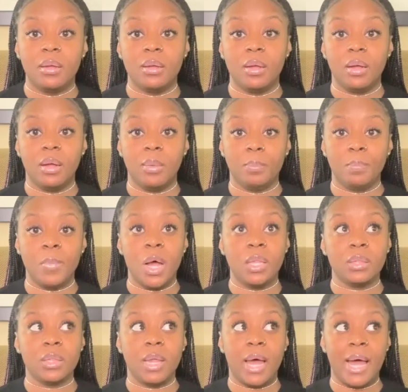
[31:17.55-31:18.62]
a
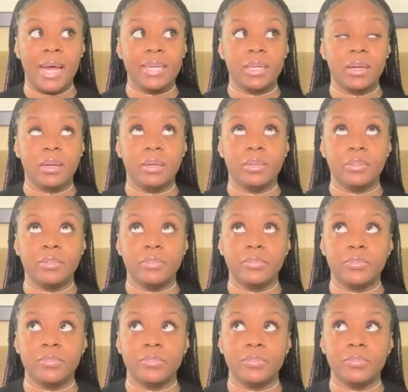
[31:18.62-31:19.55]
lot of